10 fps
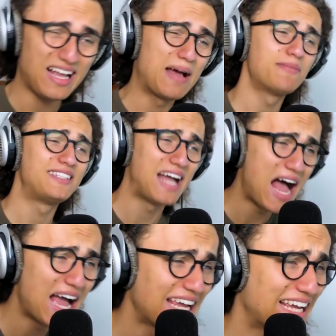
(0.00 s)
I'm
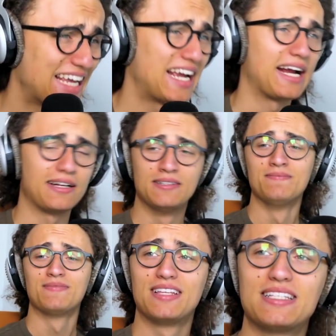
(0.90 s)
dying here.
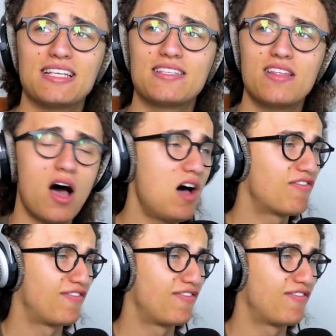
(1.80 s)
This is not